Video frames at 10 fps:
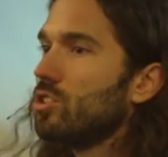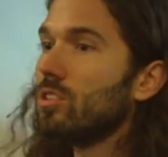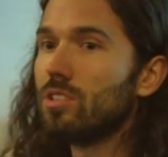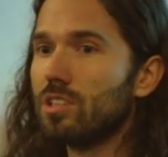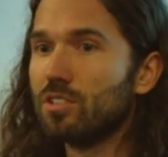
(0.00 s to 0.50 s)
to
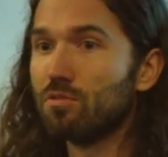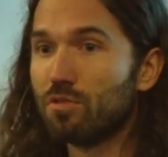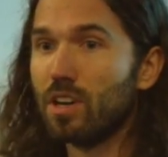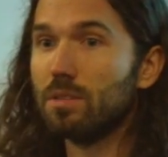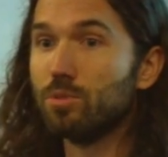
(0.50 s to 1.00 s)
learn
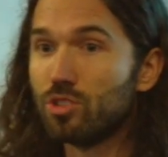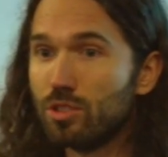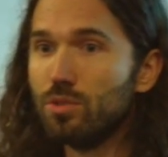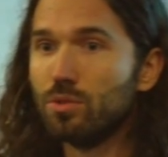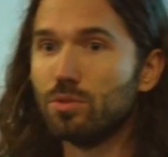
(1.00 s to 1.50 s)
from
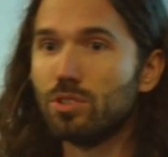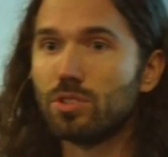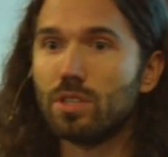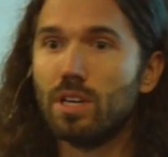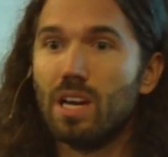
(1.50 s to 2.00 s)

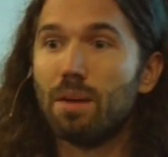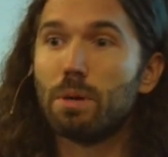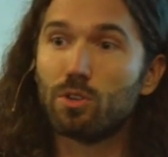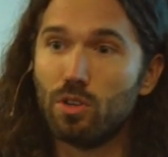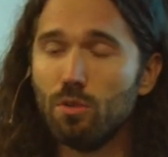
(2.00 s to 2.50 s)
zoos
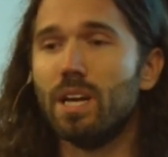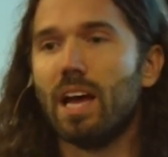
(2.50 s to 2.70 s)
about human